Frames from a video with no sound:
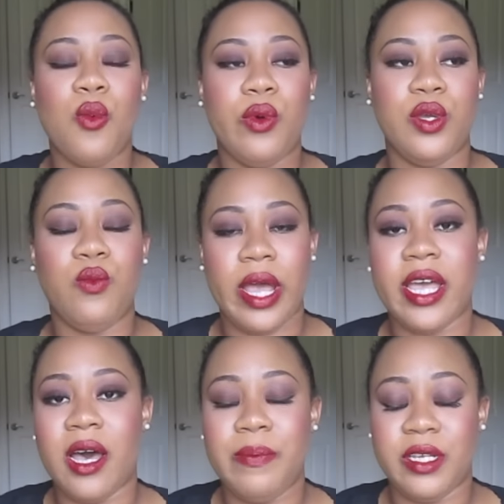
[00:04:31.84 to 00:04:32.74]
When you
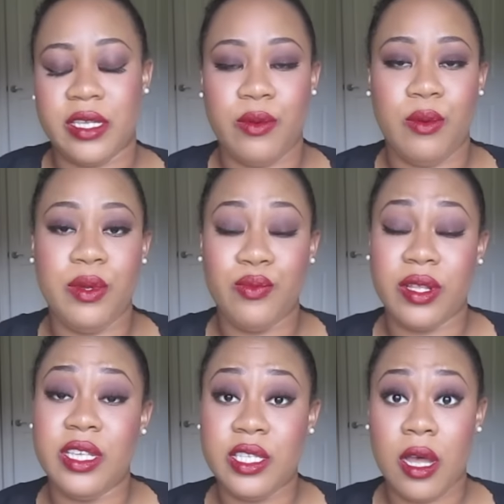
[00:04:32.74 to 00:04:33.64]
wake up, your skin will be
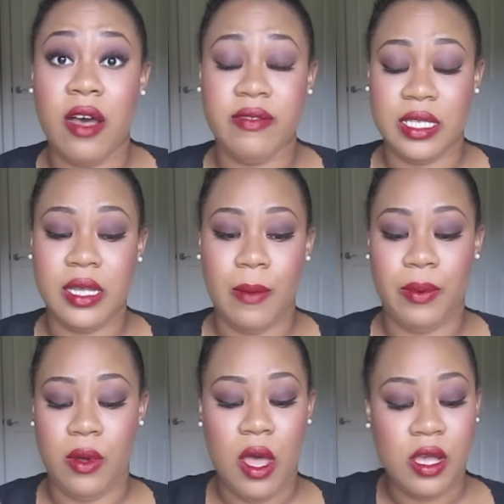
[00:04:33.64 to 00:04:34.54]
really soft and
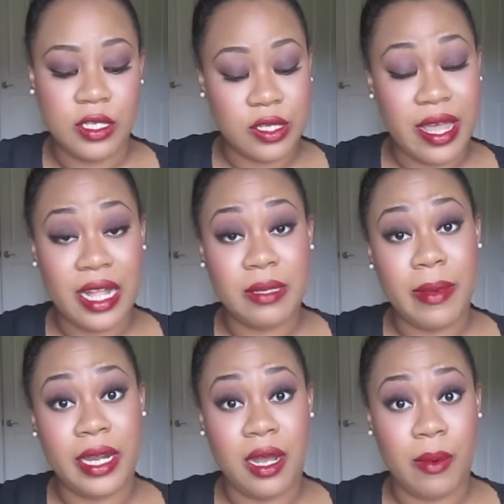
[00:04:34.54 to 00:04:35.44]
supple. So that's
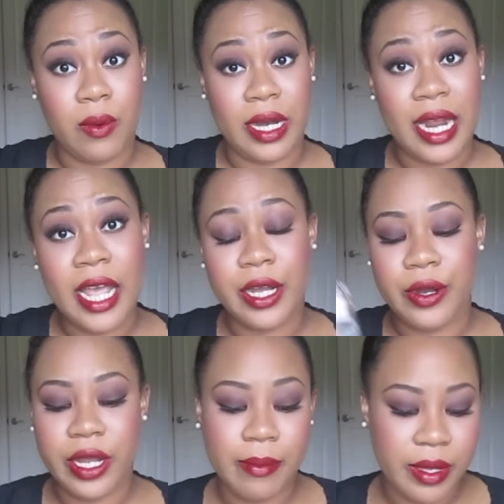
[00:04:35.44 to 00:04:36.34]
my number one night
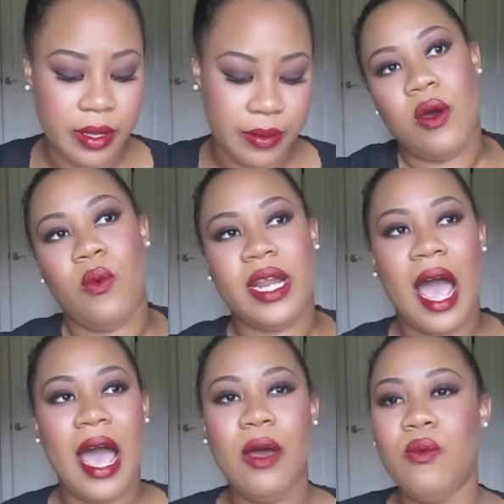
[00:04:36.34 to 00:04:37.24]
cream. When
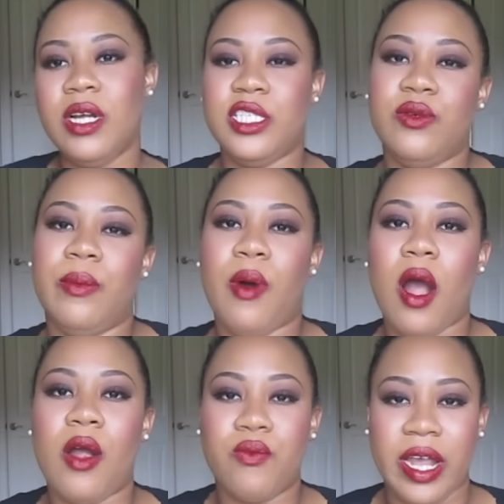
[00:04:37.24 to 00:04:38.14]
I want to
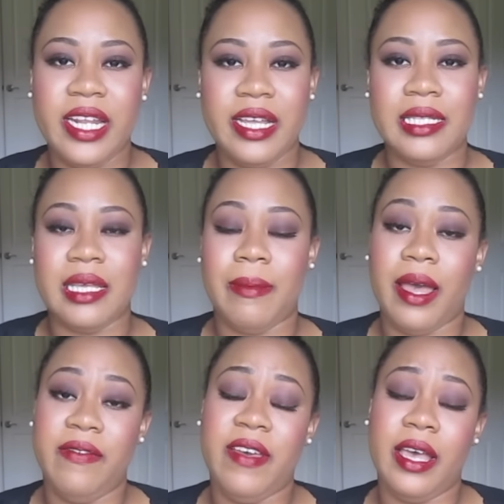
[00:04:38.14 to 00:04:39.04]
impart radiance in
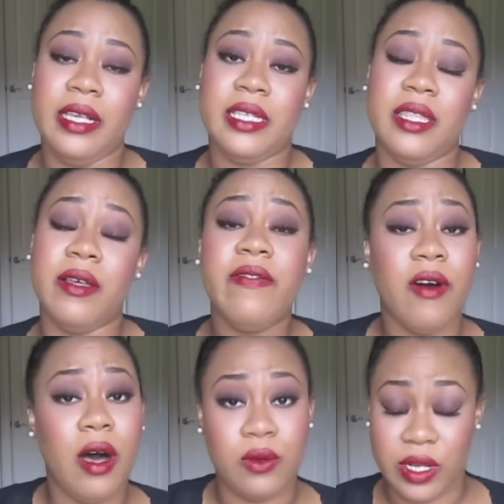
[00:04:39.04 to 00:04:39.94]
my face in the
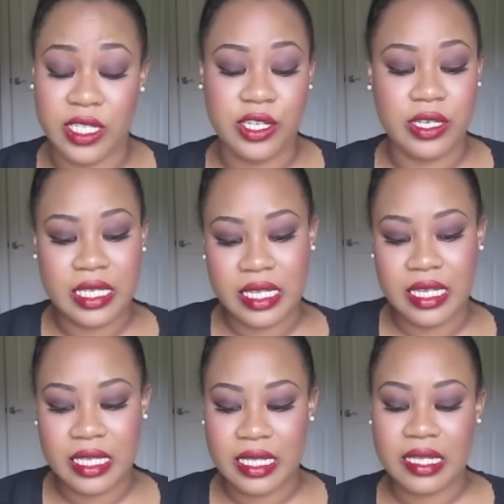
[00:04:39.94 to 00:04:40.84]
fall and winter
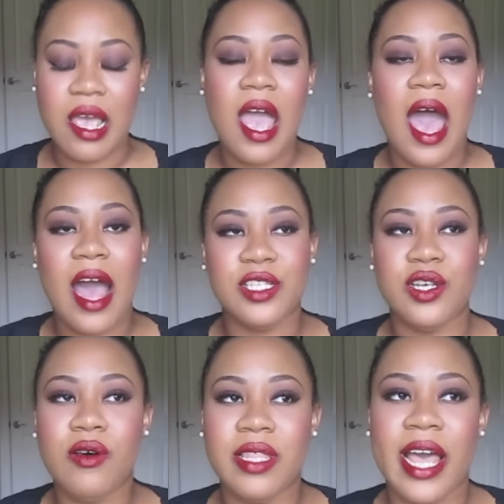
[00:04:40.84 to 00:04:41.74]
seasons, I
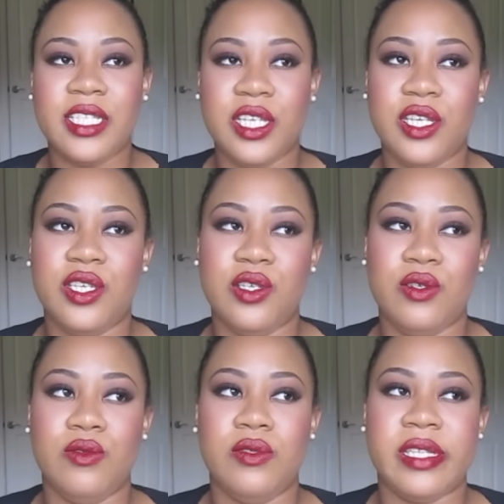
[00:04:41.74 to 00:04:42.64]
don't like to
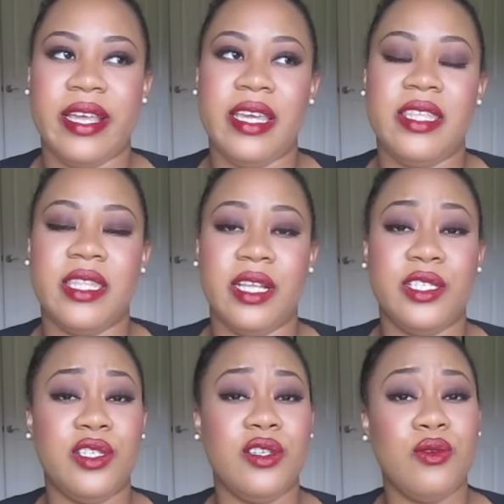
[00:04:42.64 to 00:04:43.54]
use anything
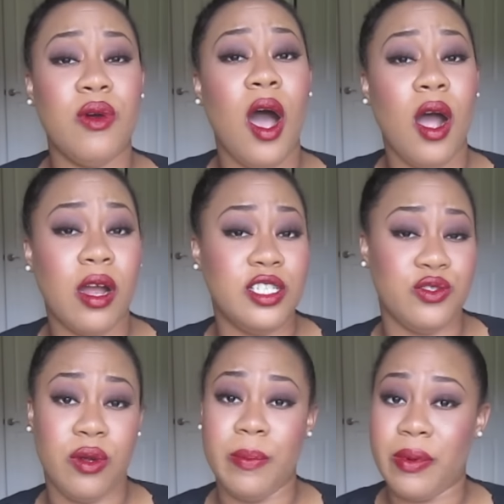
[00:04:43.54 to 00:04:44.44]
that's too harsh
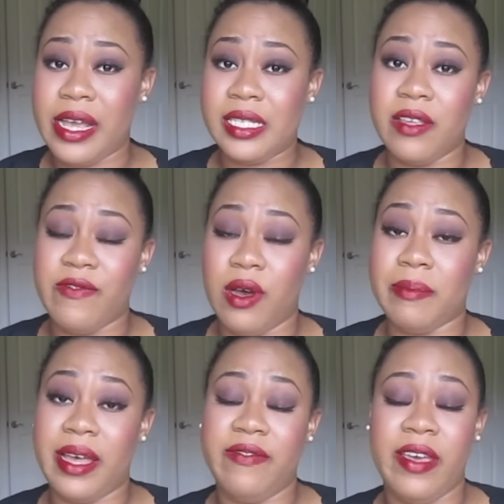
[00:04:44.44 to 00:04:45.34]
or abrasive
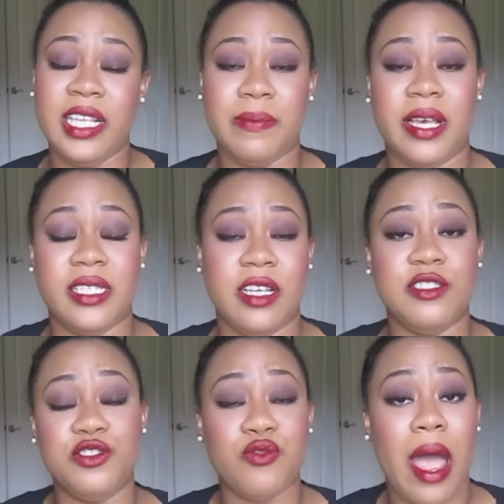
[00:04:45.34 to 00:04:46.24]
on my face because it
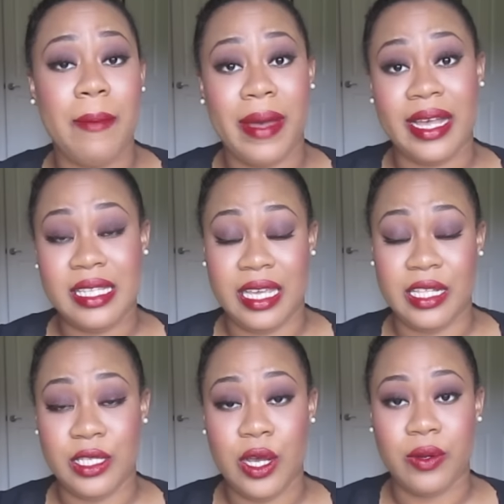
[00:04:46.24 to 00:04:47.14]
can dry my
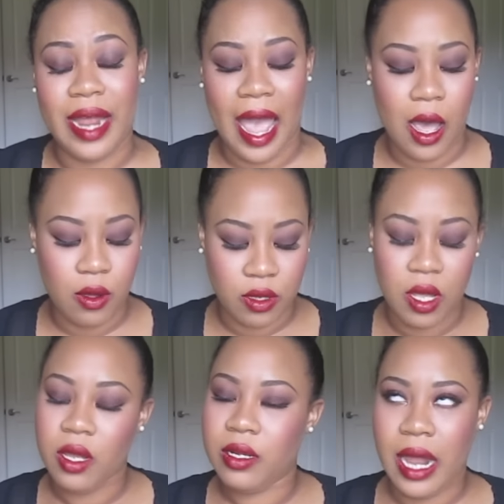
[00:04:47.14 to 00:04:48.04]
skin tone out
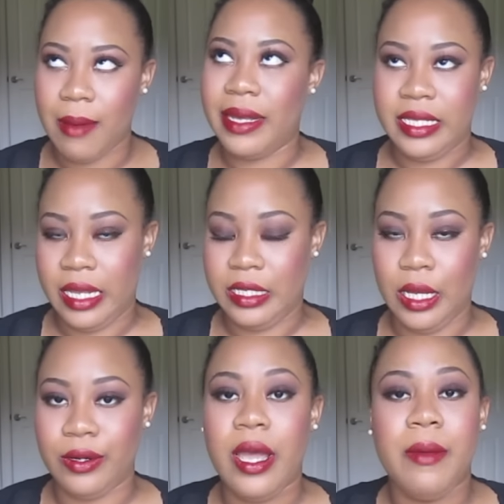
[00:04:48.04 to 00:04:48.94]
not my skin
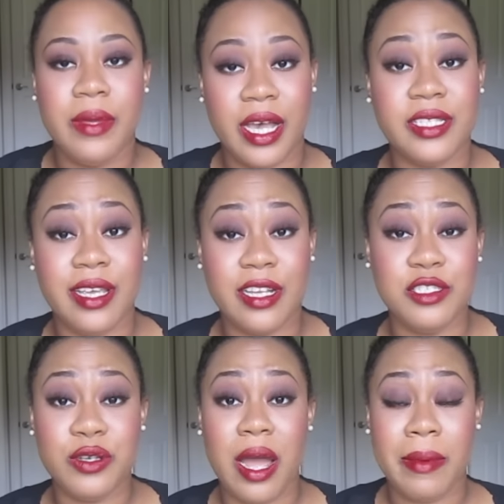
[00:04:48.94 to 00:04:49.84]
tone because it can
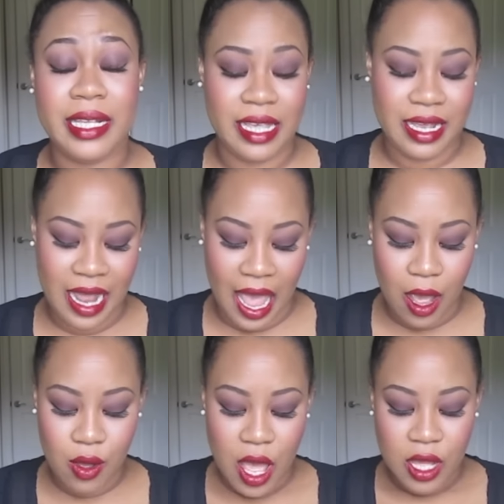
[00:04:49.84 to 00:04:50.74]
dry my skin
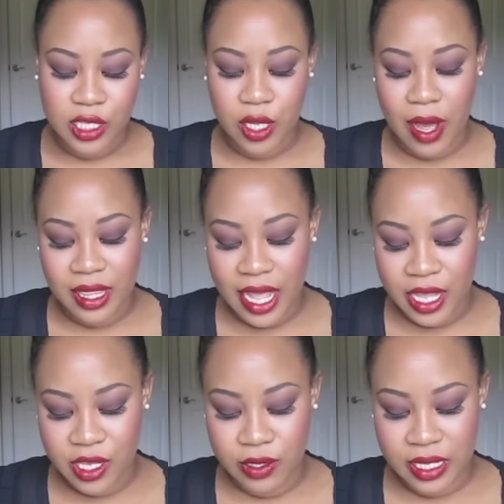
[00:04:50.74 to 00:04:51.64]
out so I
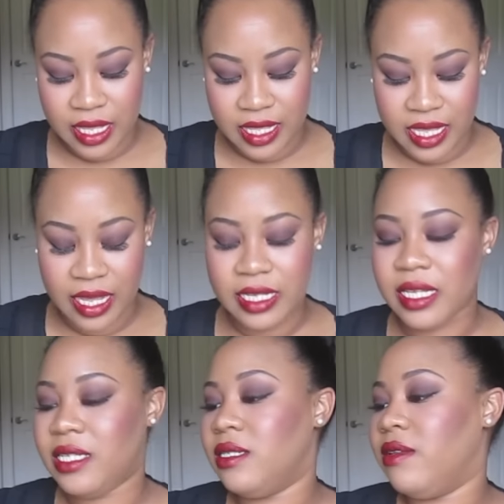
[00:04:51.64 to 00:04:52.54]
like using this
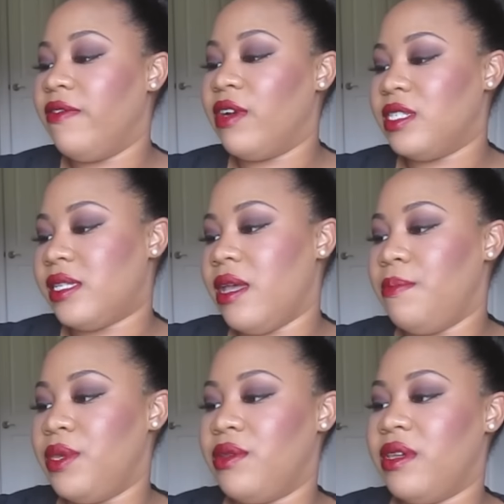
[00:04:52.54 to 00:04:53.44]
this is the First
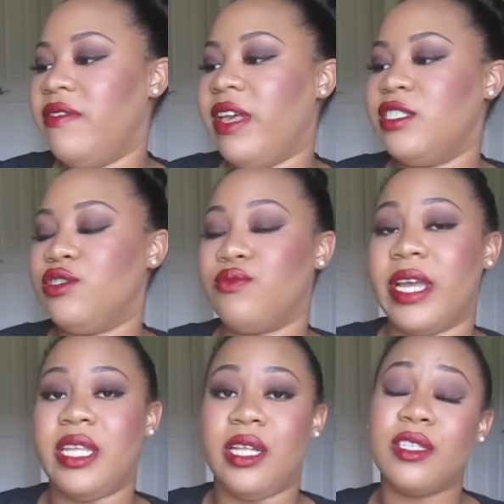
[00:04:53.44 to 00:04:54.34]
Aid Beauty facial
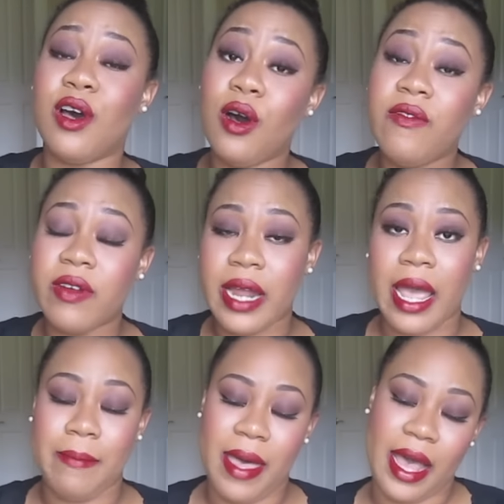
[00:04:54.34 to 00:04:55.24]
radiance
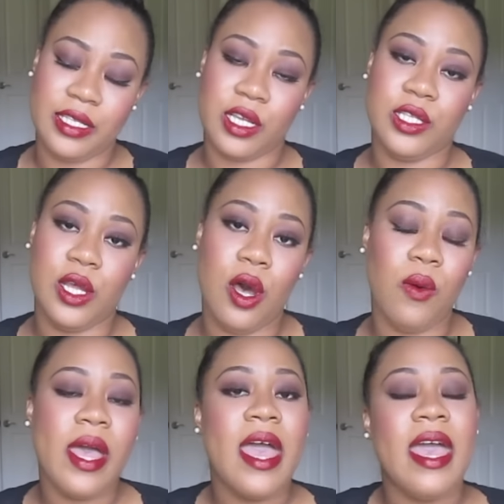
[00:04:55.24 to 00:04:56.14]
overnight mask
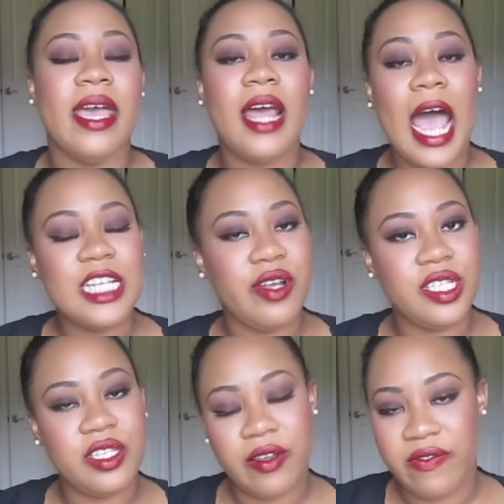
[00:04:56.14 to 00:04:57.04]
so it
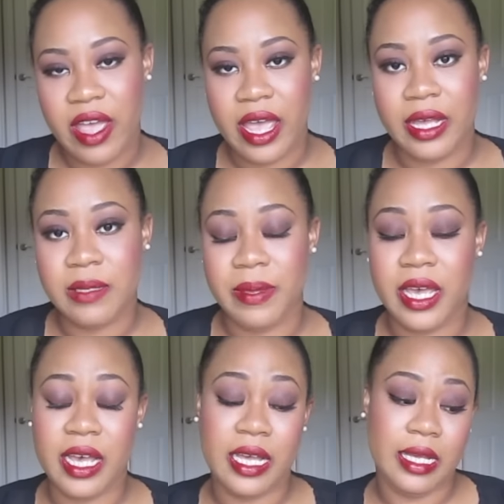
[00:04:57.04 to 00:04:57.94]
hydrates your face
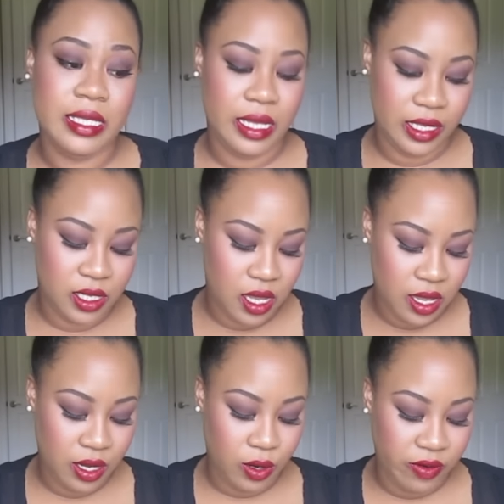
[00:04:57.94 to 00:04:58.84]
because it's
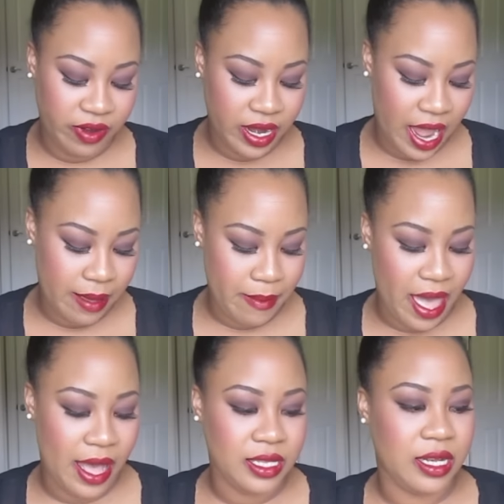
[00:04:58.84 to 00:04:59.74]
an overnight
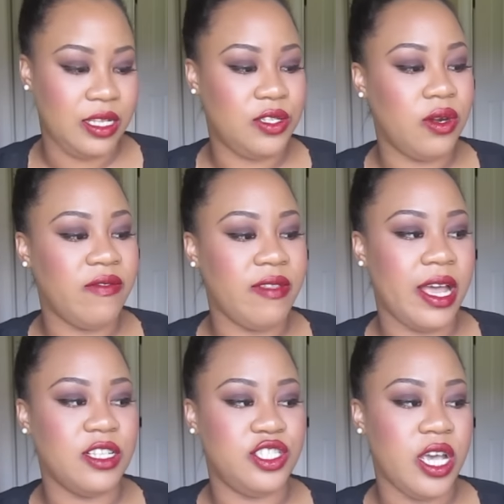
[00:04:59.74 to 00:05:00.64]
mask and it's sort of
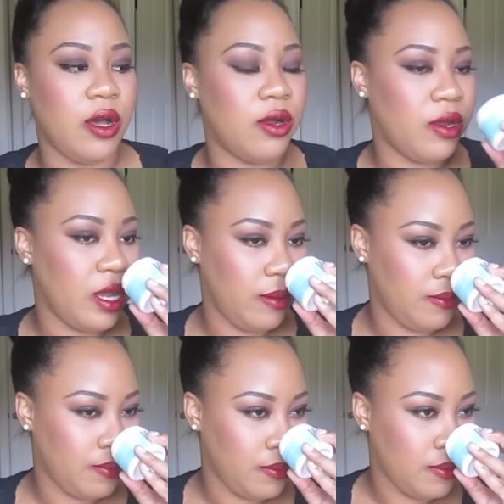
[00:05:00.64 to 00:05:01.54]
like a gel
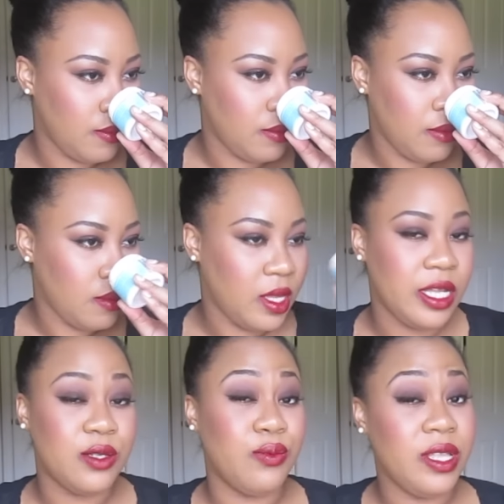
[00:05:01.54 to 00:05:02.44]
cream
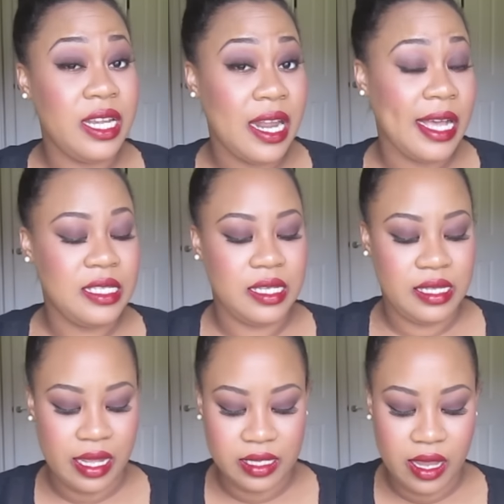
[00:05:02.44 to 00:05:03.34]
it's really nicely
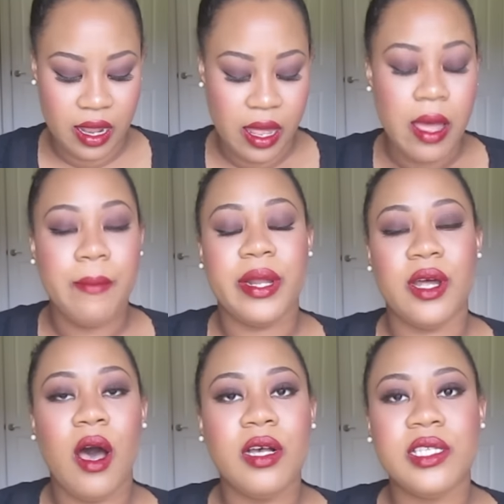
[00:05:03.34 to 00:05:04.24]
scented, but
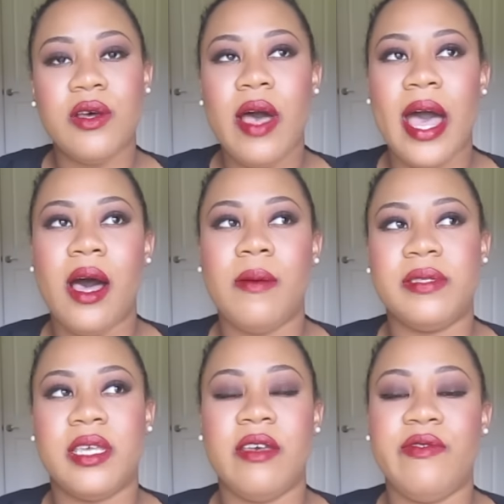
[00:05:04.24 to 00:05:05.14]
it also
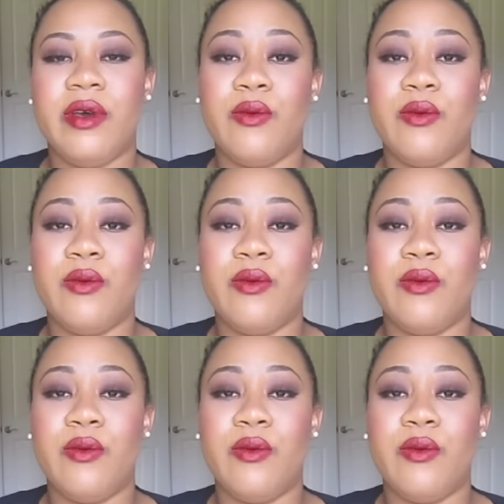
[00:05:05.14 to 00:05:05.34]
helps give you a